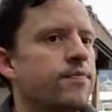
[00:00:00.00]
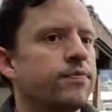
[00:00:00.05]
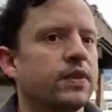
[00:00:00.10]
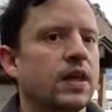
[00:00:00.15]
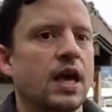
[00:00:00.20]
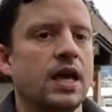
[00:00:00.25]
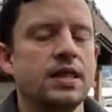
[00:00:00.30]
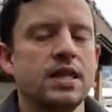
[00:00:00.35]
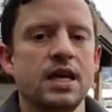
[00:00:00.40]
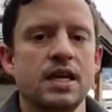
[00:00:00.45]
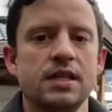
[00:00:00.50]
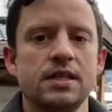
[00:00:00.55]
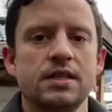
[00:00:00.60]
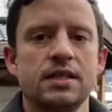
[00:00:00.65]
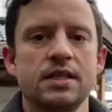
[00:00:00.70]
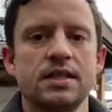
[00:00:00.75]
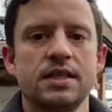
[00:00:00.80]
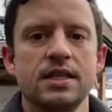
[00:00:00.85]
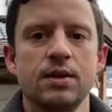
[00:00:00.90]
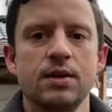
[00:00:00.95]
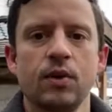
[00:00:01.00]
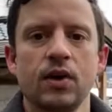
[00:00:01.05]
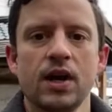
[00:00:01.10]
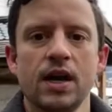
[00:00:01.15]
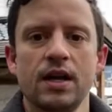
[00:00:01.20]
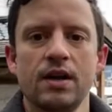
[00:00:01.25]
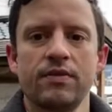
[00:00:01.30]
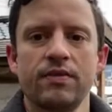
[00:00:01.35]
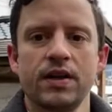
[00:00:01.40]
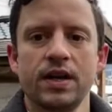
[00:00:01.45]
and then to see what kind
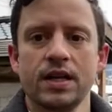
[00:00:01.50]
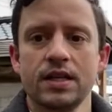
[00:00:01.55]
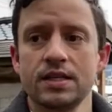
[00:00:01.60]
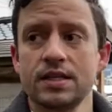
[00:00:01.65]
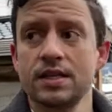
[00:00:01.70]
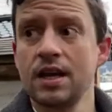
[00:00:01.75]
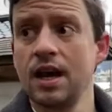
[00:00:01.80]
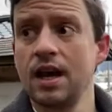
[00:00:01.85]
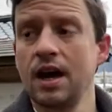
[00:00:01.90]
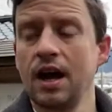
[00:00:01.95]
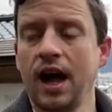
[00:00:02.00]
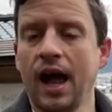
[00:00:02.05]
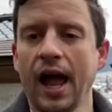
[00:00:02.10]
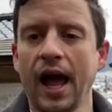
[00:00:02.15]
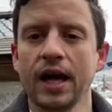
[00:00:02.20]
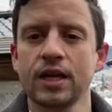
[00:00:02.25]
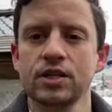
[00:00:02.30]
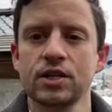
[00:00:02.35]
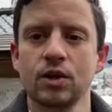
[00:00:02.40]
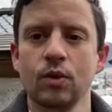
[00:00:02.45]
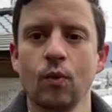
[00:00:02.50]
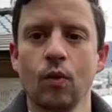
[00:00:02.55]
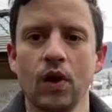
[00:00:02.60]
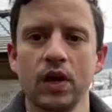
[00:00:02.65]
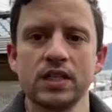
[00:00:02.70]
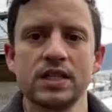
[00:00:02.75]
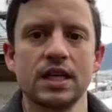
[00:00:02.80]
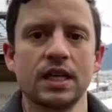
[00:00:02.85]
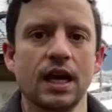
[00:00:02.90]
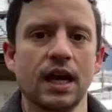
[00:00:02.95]
of things I actually
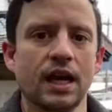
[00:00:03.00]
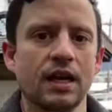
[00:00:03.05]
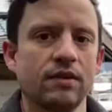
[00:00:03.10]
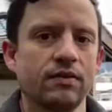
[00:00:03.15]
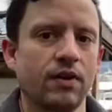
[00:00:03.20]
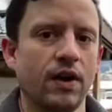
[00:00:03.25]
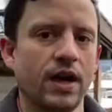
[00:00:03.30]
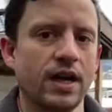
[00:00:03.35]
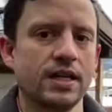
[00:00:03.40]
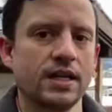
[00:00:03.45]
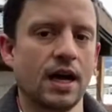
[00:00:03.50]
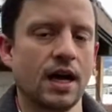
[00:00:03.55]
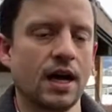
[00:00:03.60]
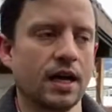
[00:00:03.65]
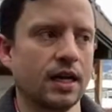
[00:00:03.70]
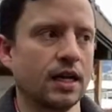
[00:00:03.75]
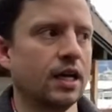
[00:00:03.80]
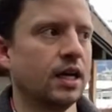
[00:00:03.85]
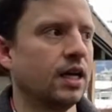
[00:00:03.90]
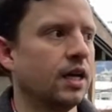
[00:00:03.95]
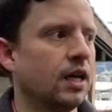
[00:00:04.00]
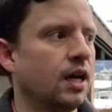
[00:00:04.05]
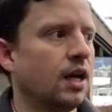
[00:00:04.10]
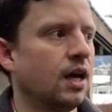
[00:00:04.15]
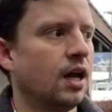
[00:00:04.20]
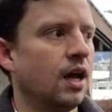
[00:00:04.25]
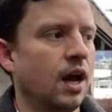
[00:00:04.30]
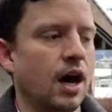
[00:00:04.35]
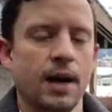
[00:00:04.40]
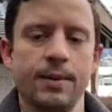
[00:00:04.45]
wanted I could find on
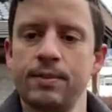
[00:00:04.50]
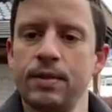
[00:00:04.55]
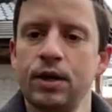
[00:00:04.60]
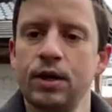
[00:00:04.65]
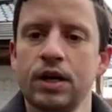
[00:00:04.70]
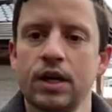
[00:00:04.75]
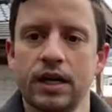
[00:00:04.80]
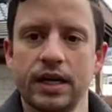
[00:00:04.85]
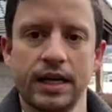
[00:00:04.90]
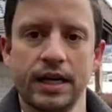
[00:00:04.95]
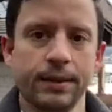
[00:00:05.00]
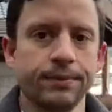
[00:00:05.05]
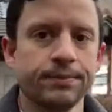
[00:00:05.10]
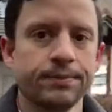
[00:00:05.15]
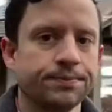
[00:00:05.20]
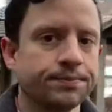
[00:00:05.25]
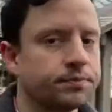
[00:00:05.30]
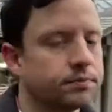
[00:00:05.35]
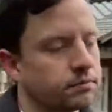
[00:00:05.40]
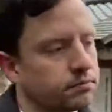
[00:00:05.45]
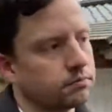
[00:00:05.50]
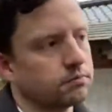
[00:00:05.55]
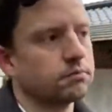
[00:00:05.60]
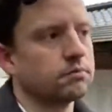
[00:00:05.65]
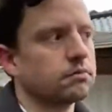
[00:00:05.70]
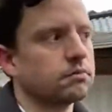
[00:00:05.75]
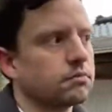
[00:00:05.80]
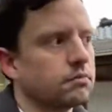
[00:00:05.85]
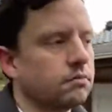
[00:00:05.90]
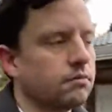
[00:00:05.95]
Mercari.
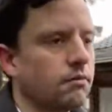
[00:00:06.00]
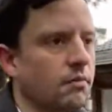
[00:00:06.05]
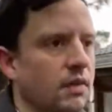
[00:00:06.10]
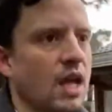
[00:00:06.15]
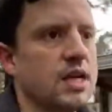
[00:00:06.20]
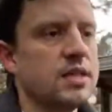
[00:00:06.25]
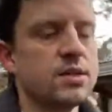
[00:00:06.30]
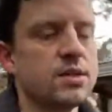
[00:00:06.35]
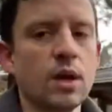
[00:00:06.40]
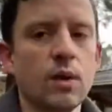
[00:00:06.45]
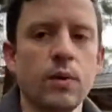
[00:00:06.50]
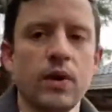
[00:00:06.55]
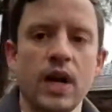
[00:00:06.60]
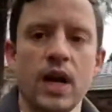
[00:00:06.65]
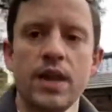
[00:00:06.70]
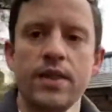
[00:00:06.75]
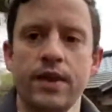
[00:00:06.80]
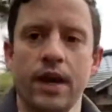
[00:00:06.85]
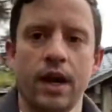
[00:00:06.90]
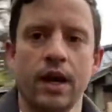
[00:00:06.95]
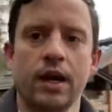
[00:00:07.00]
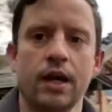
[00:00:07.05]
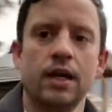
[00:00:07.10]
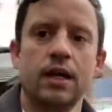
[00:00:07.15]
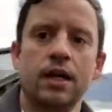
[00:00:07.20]
And so I went on there,